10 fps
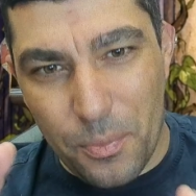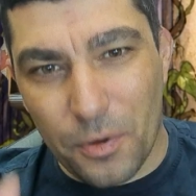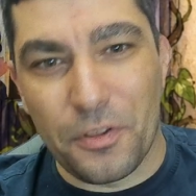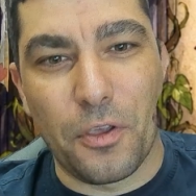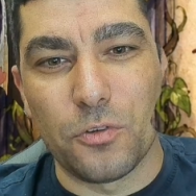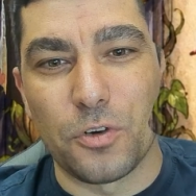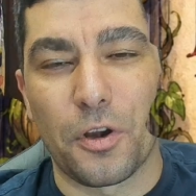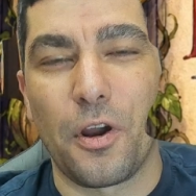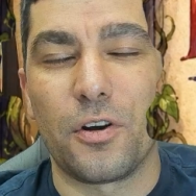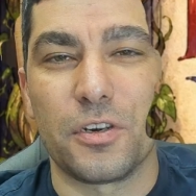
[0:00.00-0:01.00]
particular
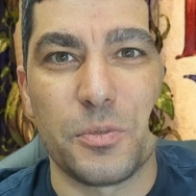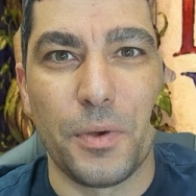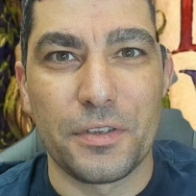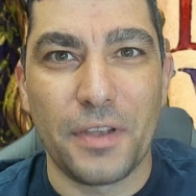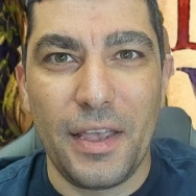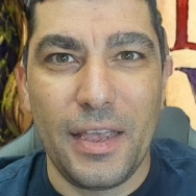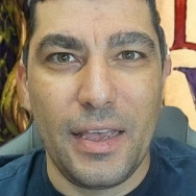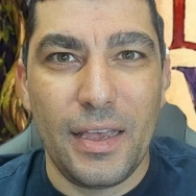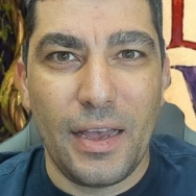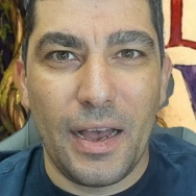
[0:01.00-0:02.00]
cards, but
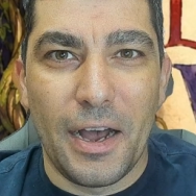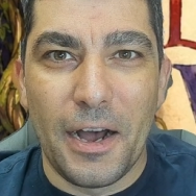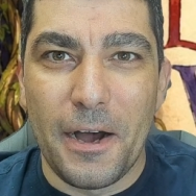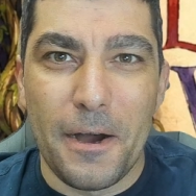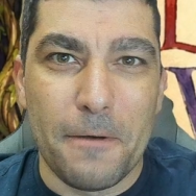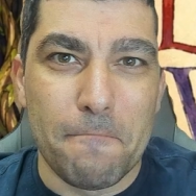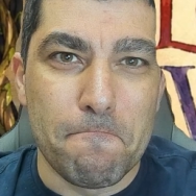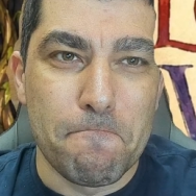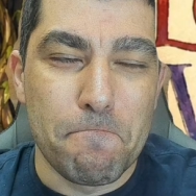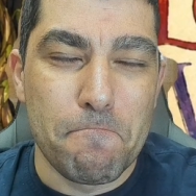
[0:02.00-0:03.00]

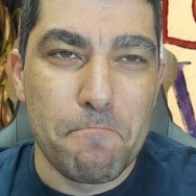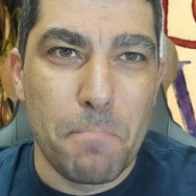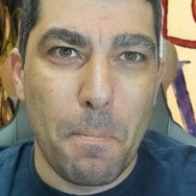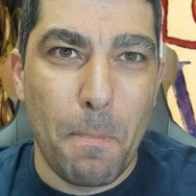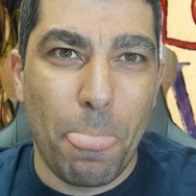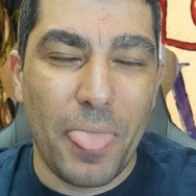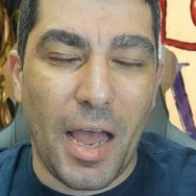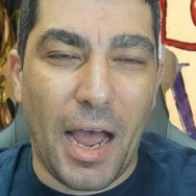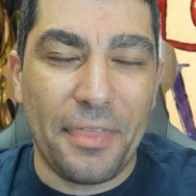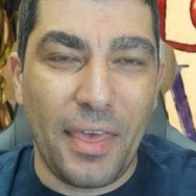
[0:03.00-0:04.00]

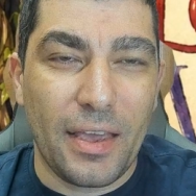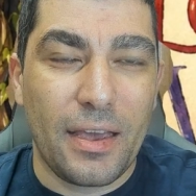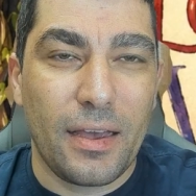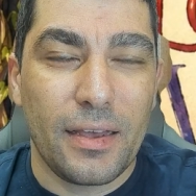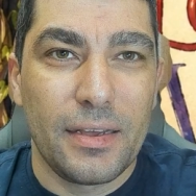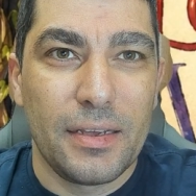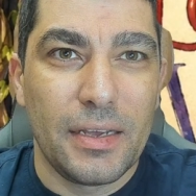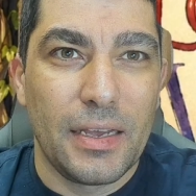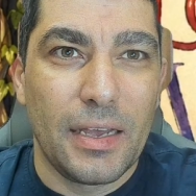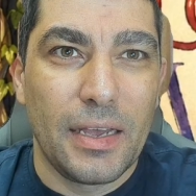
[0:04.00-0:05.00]
I think
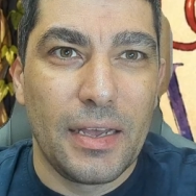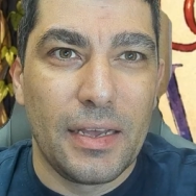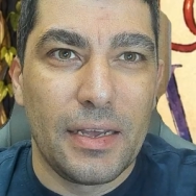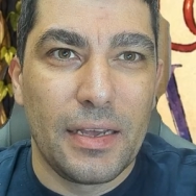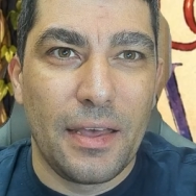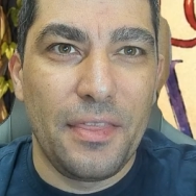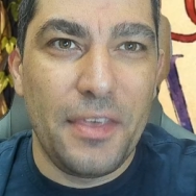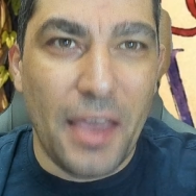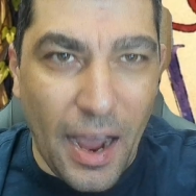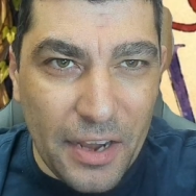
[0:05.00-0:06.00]

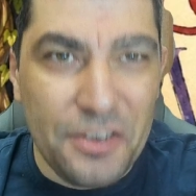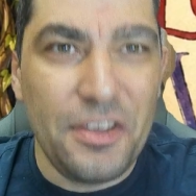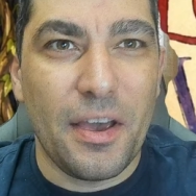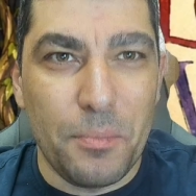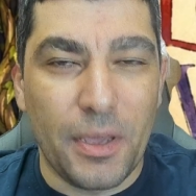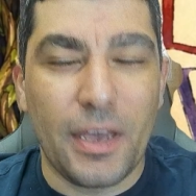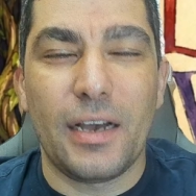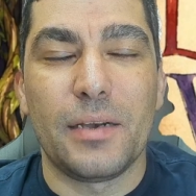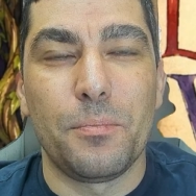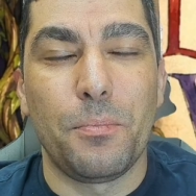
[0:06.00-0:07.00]
the idea
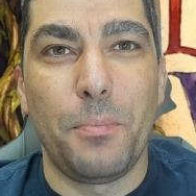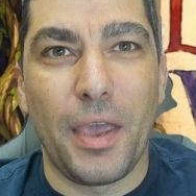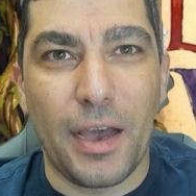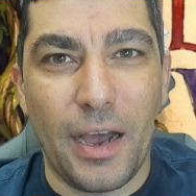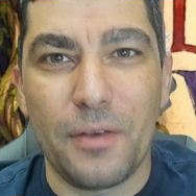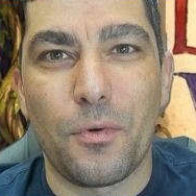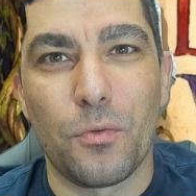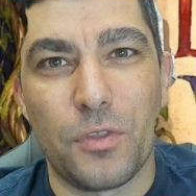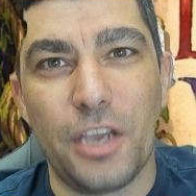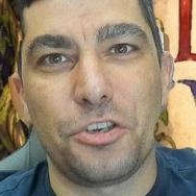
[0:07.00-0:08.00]
behind
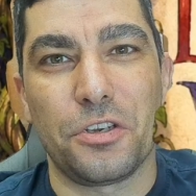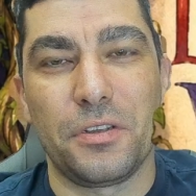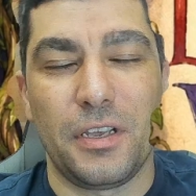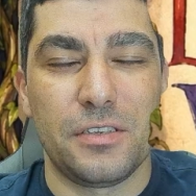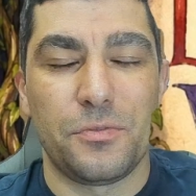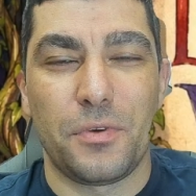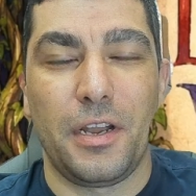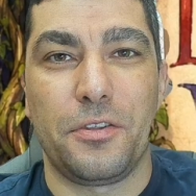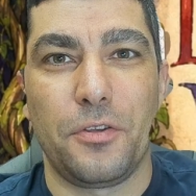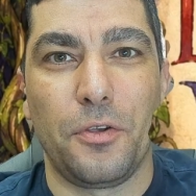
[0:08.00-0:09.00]
rotation is
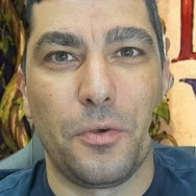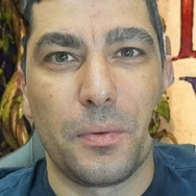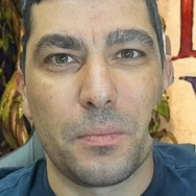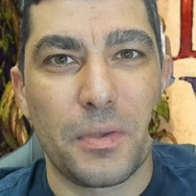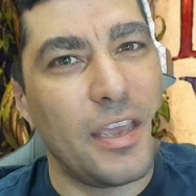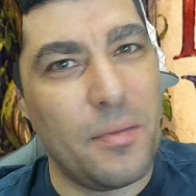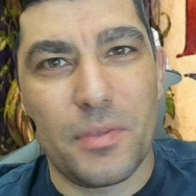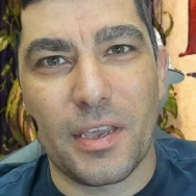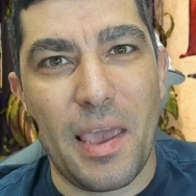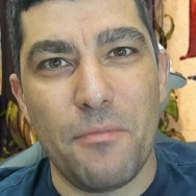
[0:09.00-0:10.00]
really to
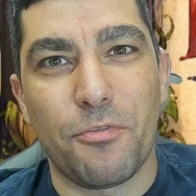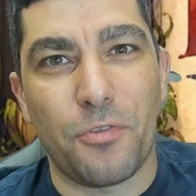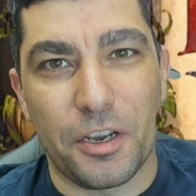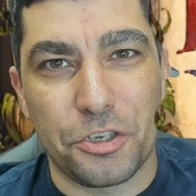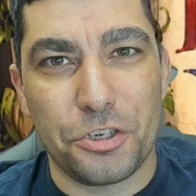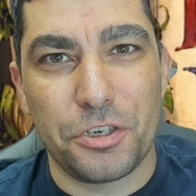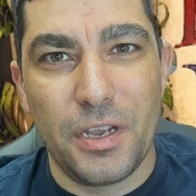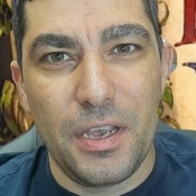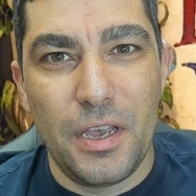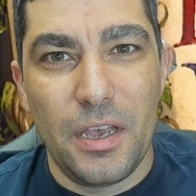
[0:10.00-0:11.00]
keep the game fresh,
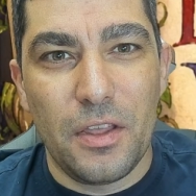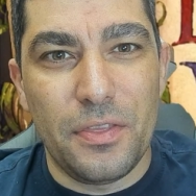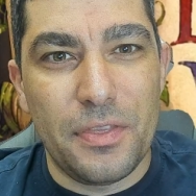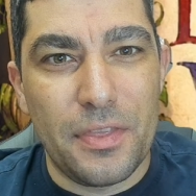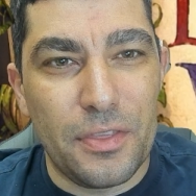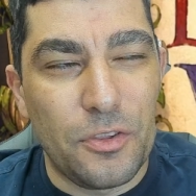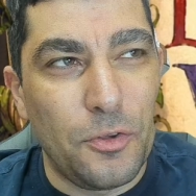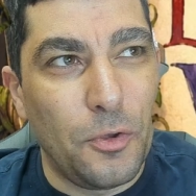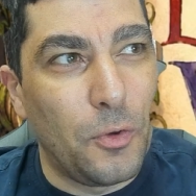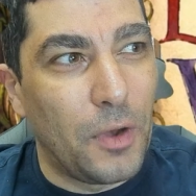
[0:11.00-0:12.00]

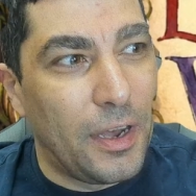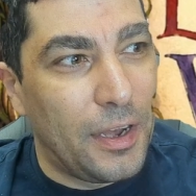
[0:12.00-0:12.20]
to